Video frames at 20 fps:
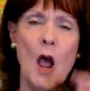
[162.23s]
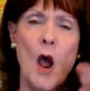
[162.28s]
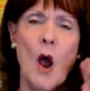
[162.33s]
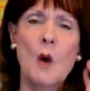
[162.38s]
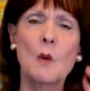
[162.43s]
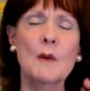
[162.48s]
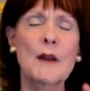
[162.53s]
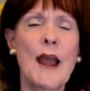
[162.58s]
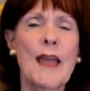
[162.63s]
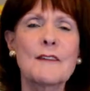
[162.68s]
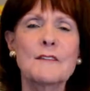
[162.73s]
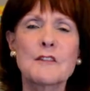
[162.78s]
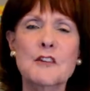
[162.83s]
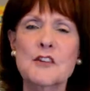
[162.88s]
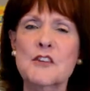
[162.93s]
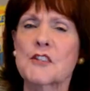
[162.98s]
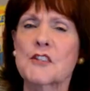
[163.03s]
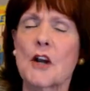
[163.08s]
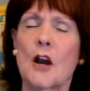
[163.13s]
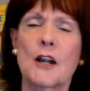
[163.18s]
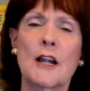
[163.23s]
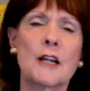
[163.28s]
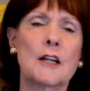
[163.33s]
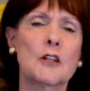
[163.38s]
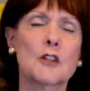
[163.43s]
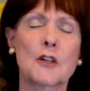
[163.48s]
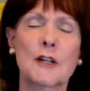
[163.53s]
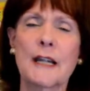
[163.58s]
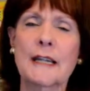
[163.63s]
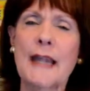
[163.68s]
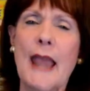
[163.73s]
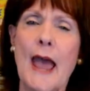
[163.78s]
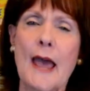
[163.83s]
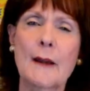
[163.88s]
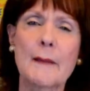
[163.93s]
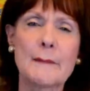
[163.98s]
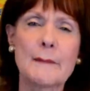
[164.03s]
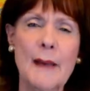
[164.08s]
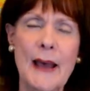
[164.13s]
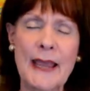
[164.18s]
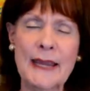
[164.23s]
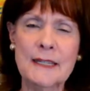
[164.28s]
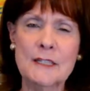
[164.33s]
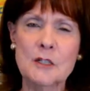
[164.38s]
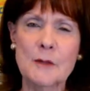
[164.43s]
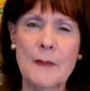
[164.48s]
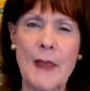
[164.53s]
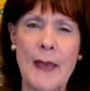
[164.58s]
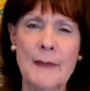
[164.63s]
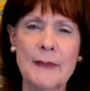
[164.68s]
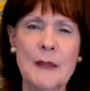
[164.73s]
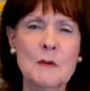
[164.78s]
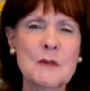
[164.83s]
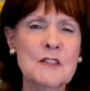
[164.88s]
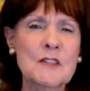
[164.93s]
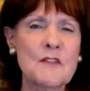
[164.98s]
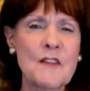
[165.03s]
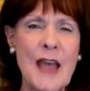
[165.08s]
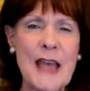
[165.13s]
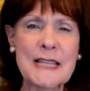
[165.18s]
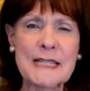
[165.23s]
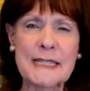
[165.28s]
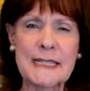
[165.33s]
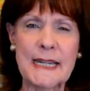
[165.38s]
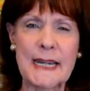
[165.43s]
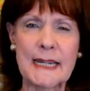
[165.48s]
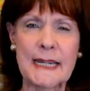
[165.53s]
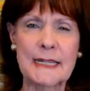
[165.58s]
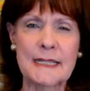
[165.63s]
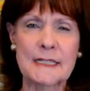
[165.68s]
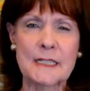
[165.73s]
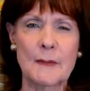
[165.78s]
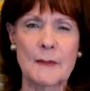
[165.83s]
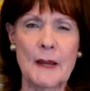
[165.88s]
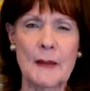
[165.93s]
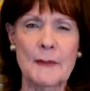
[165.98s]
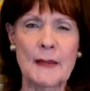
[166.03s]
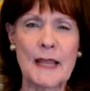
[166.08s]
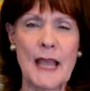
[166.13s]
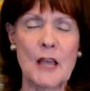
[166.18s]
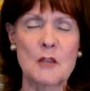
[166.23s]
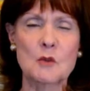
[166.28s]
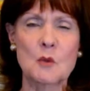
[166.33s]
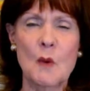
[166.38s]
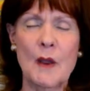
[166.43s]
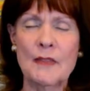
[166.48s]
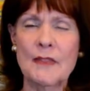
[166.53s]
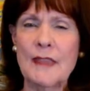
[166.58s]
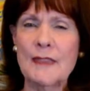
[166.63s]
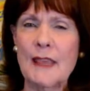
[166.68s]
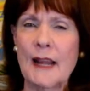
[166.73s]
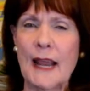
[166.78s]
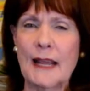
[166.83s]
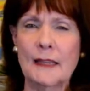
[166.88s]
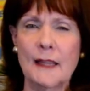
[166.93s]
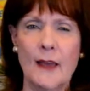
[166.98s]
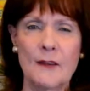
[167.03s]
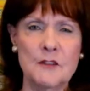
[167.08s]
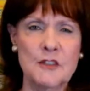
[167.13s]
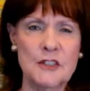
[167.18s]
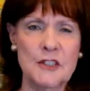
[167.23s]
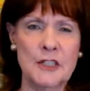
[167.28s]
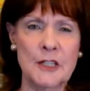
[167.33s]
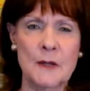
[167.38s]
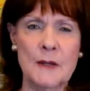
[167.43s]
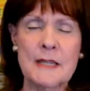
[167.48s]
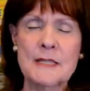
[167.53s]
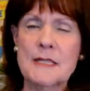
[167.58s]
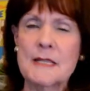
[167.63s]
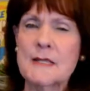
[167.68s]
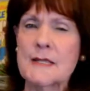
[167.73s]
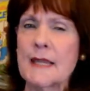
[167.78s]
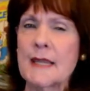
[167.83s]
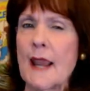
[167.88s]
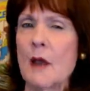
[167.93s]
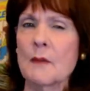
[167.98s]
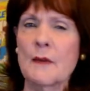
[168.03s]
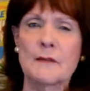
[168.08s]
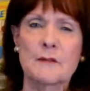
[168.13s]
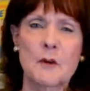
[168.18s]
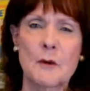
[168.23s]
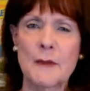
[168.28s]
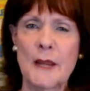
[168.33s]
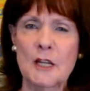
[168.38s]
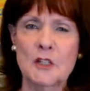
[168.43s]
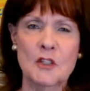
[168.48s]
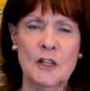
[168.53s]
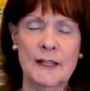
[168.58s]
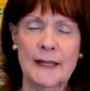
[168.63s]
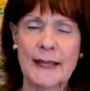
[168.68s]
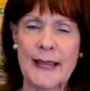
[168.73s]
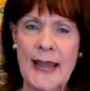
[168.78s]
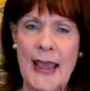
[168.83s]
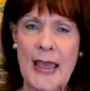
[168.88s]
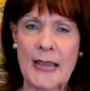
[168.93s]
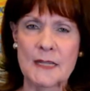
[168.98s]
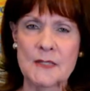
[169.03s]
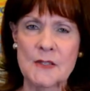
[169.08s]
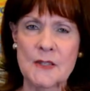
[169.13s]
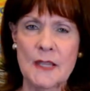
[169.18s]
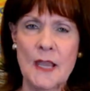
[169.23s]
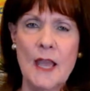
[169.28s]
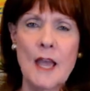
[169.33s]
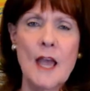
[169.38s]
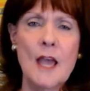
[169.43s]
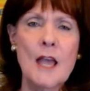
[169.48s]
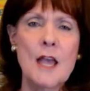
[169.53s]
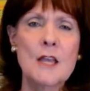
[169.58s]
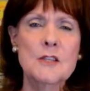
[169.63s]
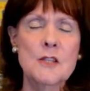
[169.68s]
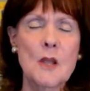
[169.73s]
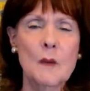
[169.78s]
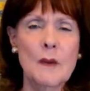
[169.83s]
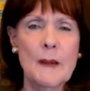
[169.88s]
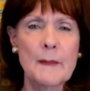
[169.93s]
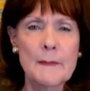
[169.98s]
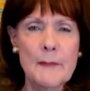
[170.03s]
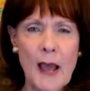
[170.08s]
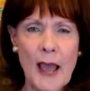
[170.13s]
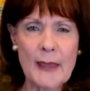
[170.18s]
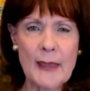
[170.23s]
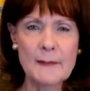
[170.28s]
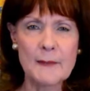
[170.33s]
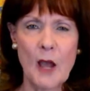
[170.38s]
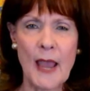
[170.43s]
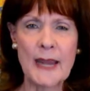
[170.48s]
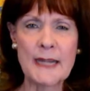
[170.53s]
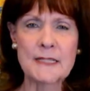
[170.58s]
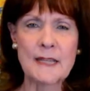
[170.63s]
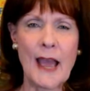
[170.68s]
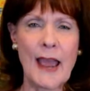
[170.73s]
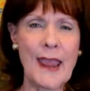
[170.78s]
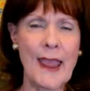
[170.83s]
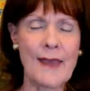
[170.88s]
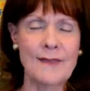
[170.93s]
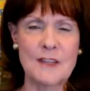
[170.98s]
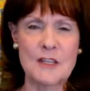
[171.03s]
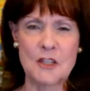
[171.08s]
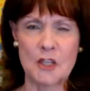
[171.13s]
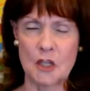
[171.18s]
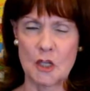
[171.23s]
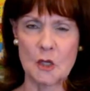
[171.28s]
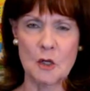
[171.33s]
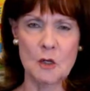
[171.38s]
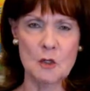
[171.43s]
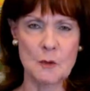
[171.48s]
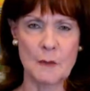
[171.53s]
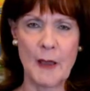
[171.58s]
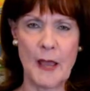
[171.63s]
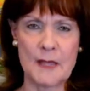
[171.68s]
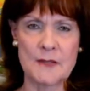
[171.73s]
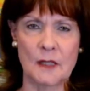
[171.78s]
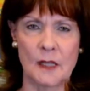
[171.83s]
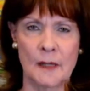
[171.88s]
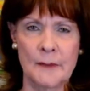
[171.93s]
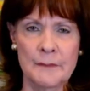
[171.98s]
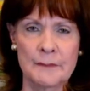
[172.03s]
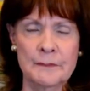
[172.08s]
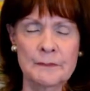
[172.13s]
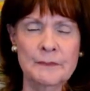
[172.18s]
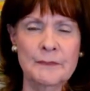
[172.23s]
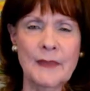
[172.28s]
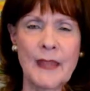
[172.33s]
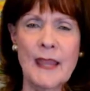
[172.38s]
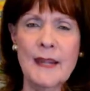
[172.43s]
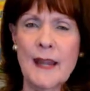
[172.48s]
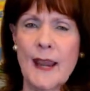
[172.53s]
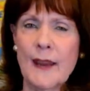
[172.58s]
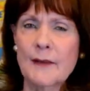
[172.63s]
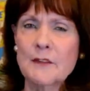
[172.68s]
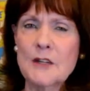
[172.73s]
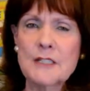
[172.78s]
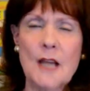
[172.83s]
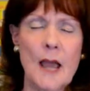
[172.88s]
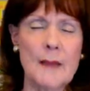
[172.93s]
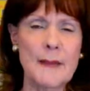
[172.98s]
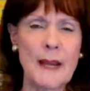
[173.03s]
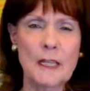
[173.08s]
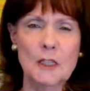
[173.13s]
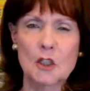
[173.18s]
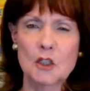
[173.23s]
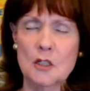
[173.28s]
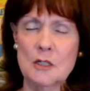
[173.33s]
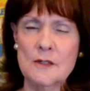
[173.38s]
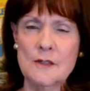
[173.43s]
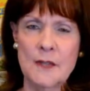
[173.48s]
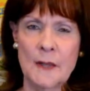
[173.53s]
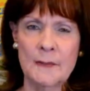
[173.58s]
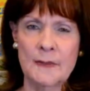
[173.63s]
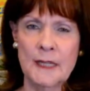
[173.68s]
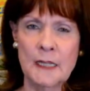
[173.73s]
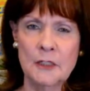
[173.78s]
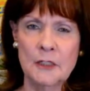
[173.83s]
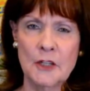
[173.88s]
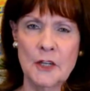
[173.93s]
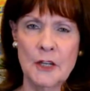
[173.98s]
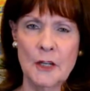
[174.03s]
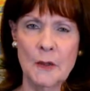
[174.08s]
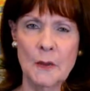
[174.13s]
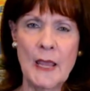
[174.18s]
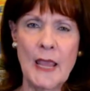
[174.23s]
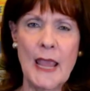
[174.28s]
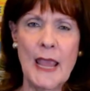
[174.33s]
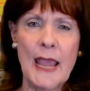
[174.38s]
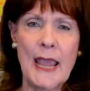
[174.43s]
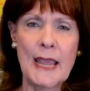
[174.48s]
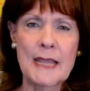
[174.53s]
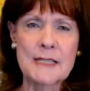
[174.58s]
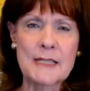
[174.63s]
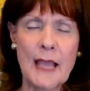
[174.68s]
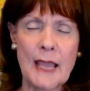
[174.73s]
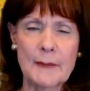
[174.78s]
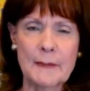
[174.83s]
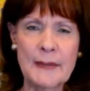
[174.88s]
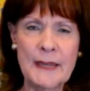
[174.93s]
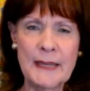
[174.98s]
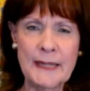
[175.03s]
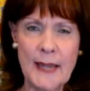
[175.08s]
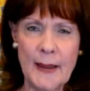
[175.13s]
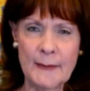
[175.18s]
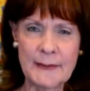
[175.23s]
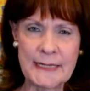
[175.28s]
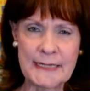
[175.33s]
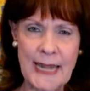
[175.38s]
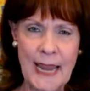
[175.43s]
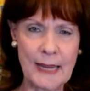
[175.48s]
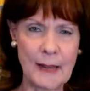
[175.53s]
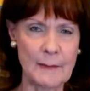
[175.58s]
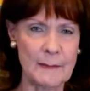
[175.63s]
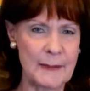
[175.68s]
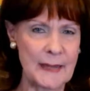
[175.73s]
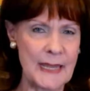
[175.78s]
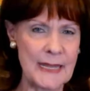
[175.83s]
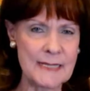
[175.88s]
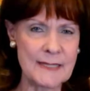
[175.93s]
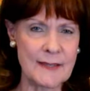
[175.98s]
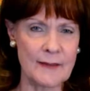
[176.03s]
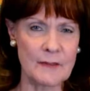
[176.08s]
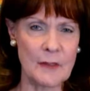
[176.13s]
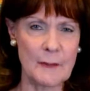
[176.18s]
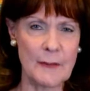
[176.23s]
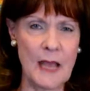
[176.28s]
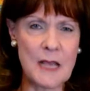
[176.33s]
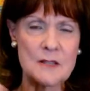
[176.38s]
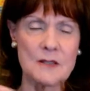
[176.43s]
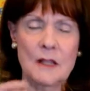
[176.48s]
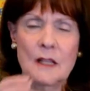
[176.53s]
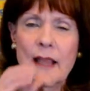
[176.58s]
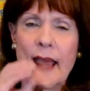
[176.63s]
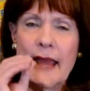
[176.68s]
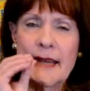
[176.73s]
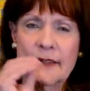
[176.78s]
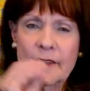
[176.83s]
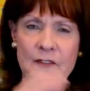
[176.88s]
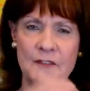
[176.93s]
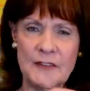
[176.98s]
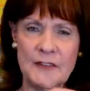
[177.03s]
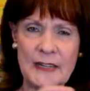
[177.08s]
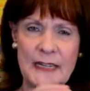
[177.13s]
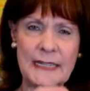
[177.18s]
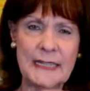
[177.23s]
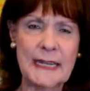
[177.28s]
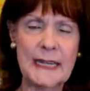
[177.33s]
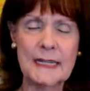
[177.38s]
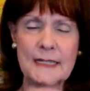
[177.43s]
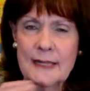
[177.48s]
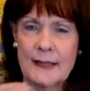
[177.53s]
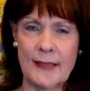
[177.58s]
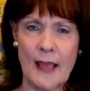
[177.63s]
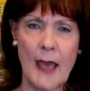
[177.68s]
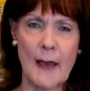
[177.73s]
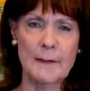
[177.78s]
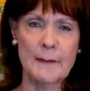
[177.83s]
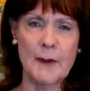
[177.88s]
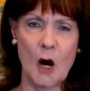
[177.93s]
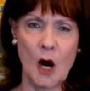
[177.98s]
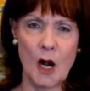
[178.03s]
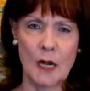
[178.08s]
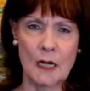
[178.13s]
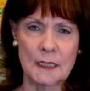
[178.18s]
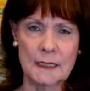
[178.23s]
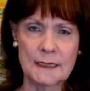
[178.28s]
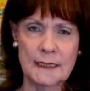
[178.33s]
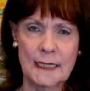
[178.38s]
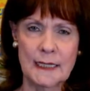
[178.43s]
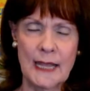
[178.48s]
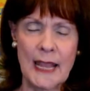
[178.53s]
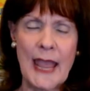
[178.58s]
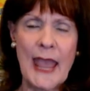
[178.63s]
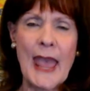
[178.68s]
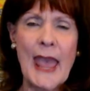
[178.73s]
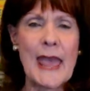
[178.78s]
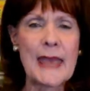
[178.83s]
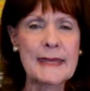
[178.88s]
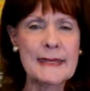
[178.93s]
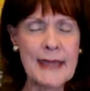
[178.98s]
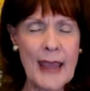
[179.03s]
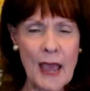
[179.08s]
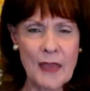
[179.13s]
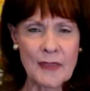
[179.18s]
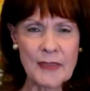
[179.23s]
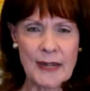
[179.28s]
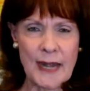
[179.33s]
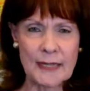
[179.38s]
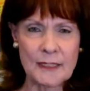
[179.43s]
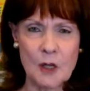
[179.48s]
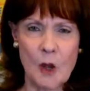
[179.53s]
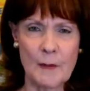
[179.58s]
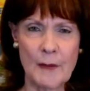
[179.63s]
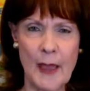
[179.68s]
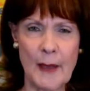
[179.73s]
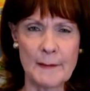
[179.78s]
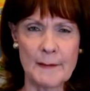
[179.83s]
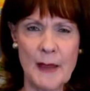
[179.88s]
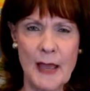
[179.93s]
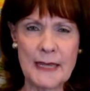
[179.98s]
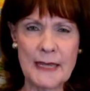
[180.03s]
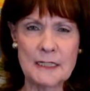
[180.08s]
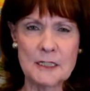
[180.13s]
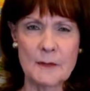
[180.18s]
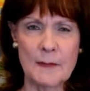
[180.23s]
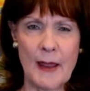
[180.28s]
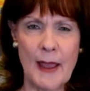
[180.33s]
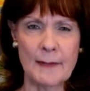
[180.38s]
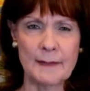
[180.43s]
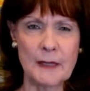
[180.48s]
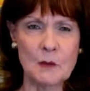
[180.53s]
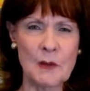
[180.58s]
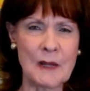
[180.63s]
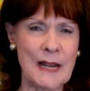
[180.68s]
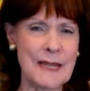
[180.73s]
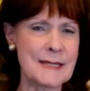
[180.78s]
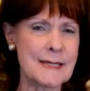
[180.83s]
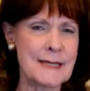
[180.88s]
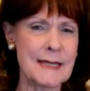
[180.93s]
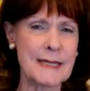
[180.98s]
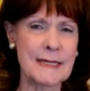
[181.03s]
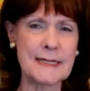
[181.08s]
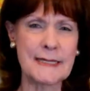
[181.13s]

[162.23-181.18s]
When I first started learning how to mind map, it was fascinating to me because one thing that I love to do is to see how information connects. So in my mind, I had this huge puzzle and every time I learn something new, it's like being able to take a piece of the puzzle and to fit it into that part. Now that I know about mind mapping, when I sit